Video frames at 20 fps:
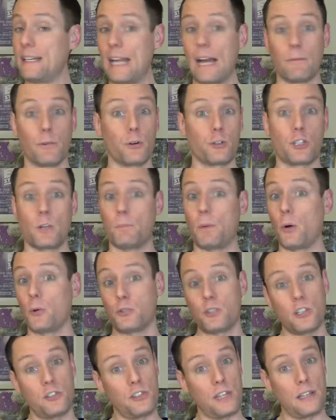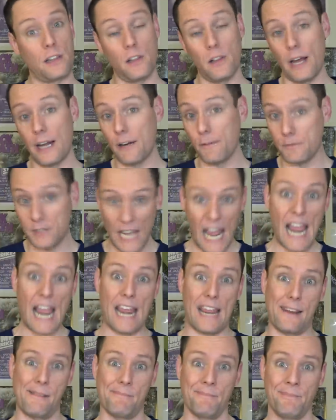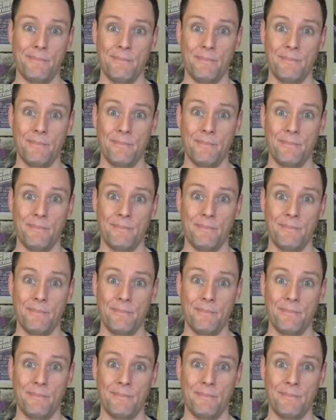never supposed to see the light of day.